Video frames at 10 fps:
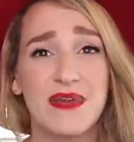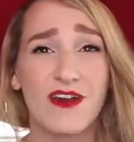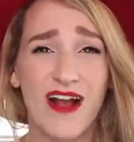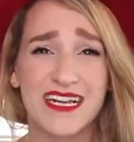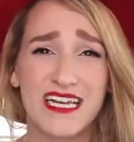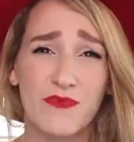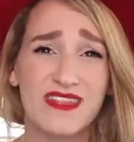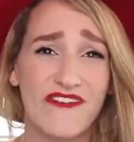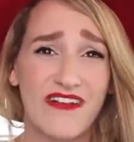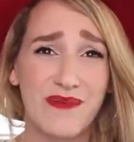interacting
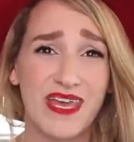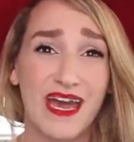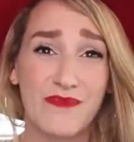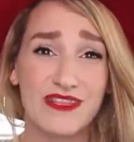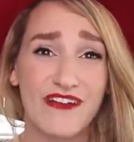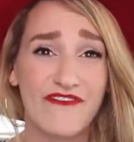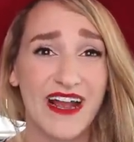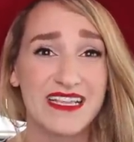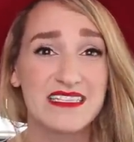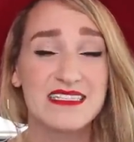with their family and with their
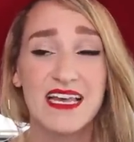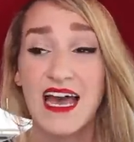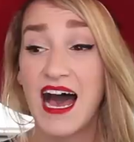friends.